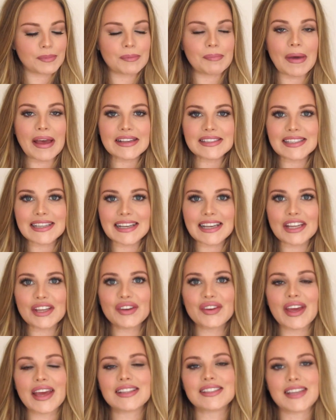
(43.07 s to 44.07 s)
But basically
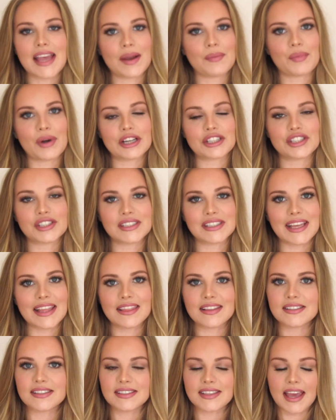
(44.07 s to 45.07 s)
you get 10 brushes
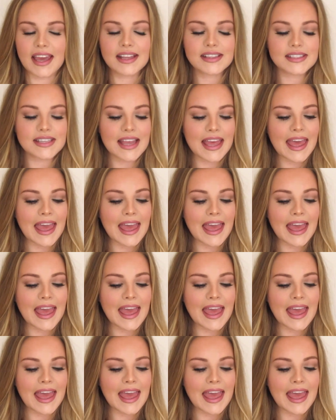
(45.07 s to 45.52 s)
in the set